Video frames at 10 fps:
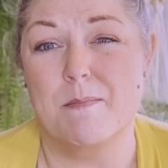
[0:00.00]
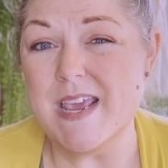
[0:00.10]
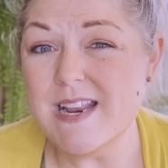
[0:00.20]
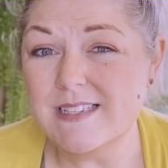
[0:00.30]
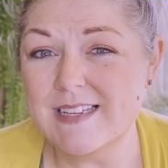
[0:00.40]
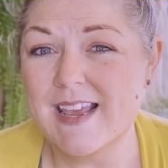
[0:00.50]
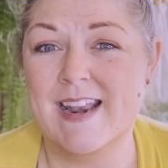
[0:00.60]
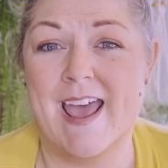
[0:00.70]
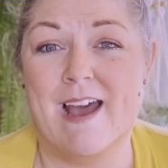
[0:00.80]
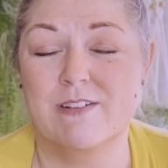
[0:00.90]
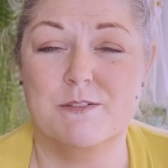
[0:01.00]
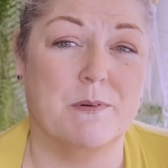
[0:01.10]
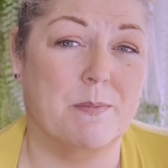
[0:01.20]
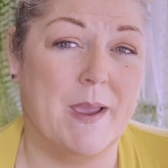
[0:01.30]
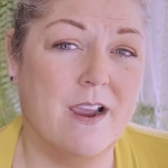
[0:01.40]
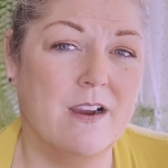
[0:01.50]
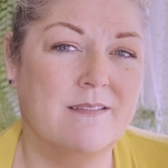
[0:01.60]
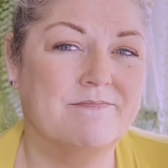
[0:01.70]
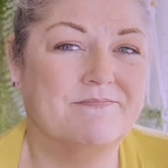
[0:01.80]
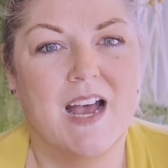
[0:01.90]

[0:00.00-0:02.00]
meat and how it's prepared.